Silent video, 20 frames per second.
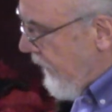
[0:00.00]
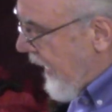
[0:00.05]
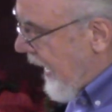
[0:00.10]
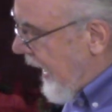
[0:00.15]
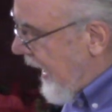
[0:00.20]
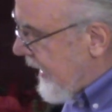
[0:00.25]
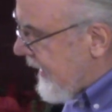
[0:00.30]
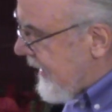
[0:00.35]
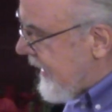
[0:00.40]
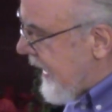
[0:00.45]

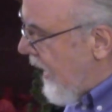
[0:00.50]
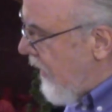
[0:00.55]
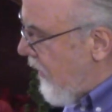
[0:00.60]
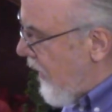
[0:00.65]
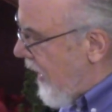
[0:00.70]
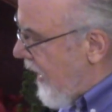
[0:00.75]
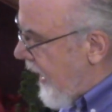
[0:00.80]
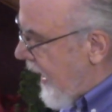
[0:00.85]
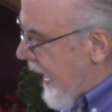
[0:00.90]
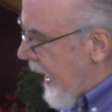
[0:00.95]
and stay
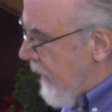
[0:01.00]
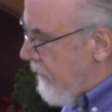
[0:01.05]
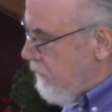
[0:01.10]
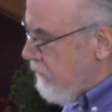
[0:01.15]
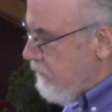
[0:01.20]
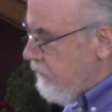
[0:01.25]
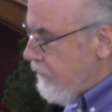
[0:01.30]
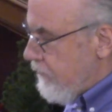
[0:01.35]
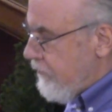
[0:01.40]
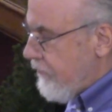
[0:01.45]
where I am.
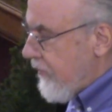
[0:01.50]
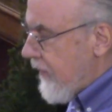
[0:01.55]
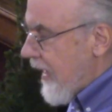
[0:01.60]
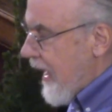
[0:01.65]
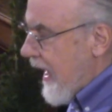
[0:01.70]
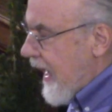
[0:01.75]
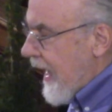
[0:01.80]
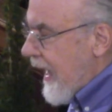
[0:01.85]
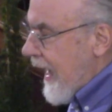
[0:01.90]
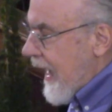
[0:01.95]

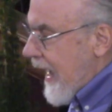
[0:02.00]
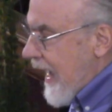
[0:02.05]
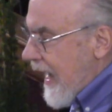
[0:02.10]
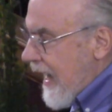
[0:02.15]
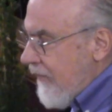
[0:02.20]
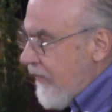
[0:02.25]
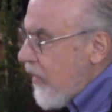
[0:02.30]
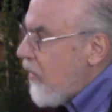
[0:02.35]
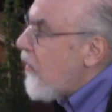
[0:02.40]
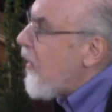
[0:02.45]

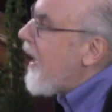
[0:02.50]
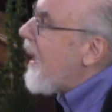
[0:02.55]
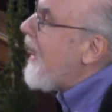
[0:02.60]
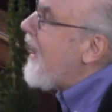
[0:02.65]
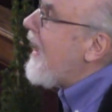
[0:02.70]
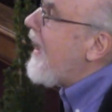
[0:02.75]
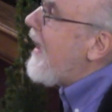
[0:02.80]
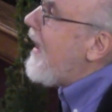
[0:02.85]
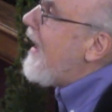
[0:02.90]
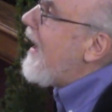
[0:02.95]
Even
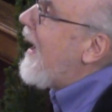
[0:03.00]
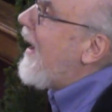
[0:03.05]
when